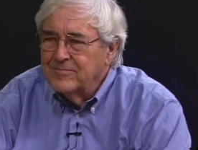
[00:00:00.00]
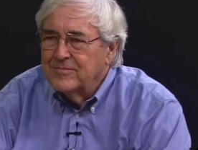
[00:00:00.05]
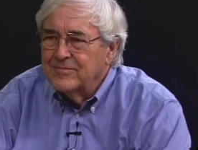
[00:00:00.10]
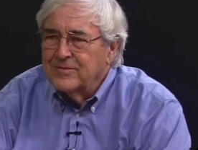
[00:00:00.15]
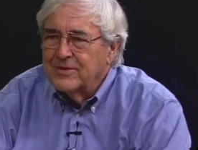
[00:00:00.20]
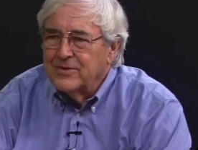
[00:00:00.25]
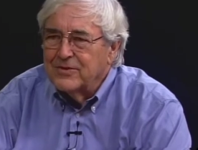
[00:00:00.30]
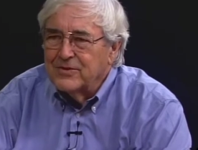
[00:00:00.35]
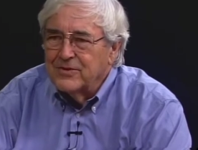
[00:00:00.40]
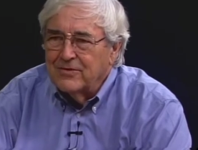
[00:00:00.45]

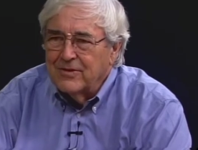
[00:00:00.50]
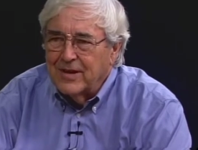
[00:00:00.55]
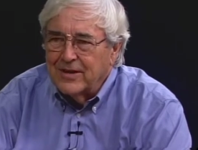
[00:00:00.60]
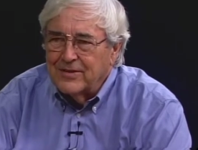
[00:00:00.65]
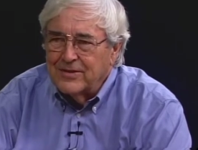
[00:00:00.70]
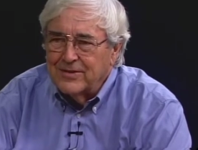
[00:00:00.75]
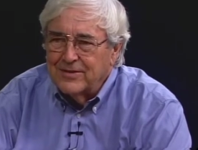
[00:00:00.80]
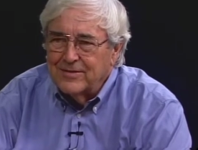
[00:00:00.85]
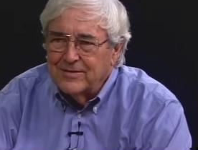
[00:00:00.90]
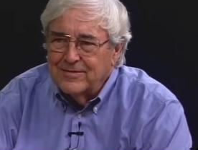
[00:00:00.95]

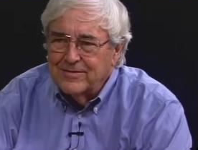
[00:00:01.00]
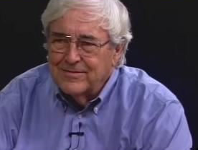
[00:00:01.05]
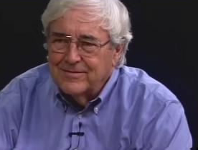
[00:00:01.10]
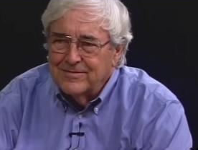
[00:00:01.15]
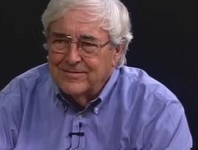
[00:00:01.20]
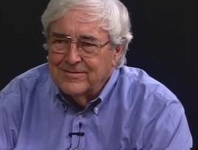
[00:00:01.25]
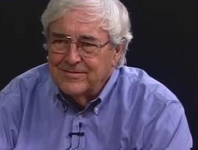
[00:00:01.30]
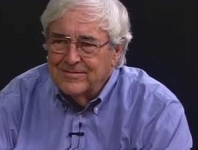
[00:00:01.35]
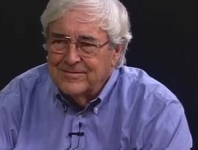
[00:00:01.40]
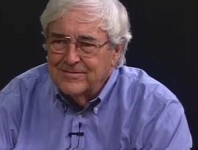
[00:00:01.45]
construction
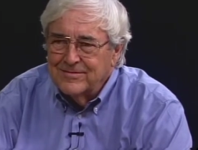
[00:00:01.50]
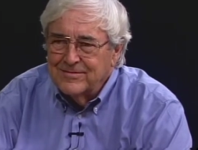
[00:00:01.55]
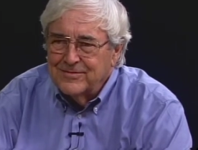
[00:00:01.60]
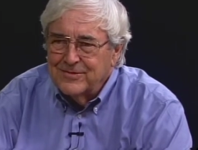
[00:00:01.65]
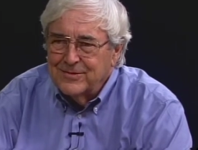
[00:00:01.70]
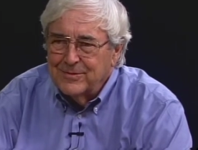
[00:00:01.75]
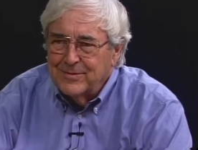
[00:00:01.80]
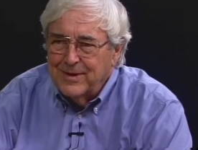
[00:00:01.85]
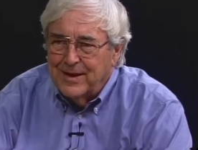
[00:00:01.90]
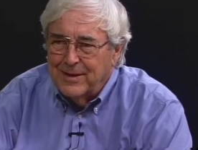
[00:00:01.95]

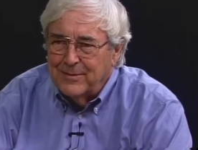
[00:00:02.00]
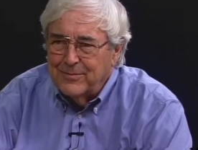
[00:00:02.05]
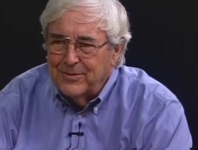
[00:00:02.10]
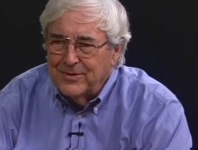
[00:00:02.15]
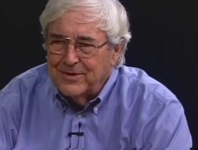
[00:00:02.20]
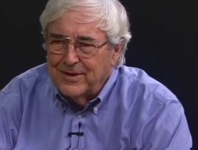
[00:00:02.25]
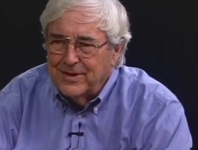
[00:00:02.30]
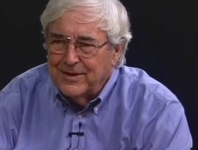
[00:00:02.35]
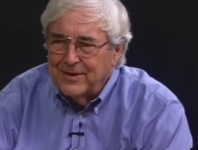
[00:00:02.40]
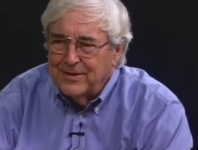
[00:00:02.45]
from that
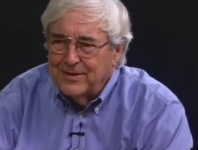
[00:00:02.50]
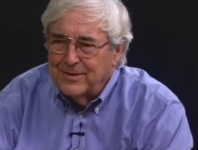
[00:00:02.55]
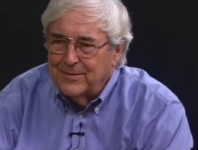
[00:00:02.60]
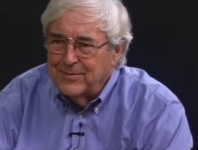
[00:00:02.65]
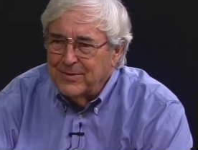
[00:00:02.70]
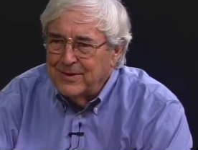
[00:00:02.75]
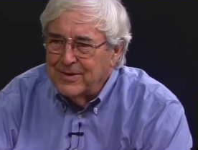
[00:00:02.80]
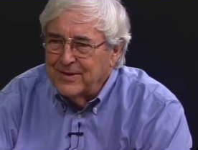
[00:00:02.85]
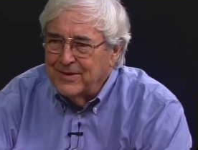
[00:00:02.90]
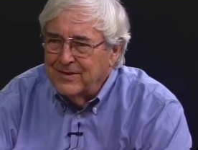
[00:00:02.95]
particular
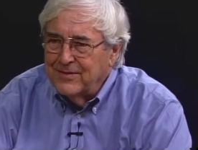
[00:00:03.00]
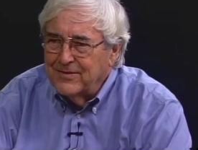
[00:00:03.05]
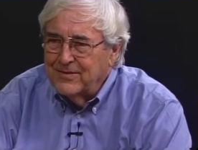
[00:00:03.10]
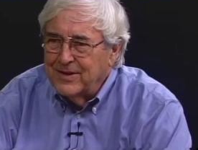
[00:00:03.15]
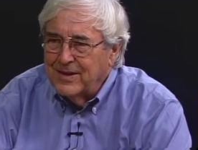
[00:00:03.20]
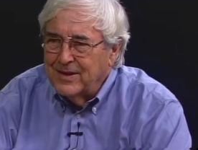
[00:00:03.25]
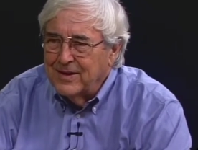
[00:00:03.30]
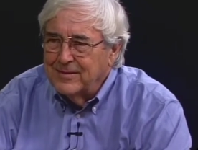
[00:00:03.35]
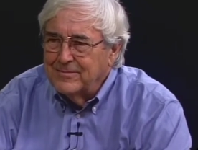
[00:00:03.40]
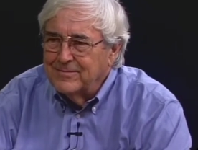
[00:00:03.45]
period of
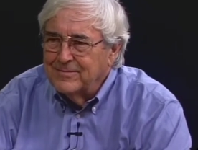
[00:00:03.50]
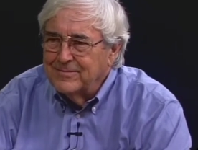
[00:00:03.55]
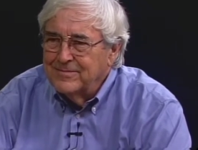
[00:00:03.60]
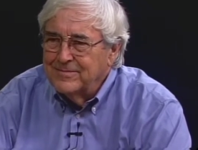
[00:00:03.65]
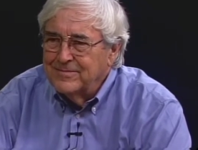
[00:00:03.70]
time.